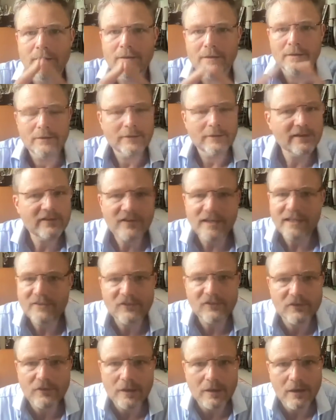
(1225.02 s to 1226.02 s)
This
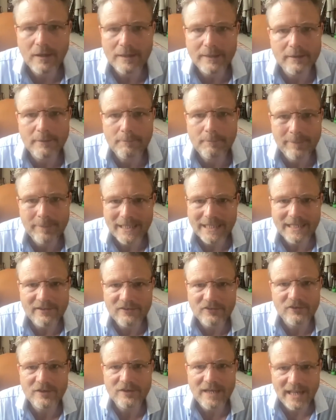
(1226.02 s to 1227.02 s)
is like the
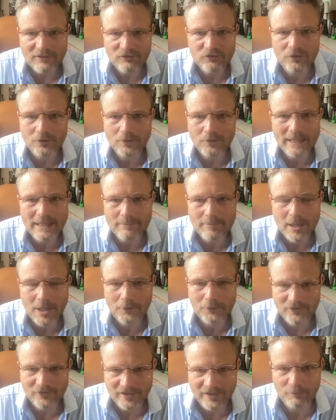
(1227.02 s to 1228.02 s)
biggest national
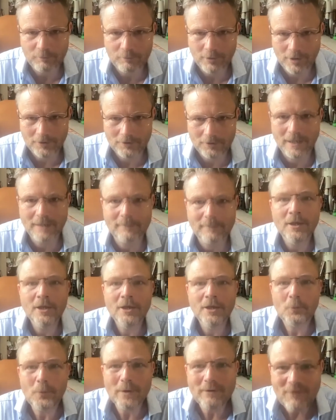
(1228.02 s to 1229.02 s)
hypnosis program
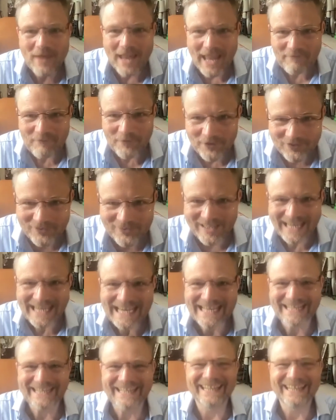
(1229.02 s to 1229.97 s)
we've ever seen.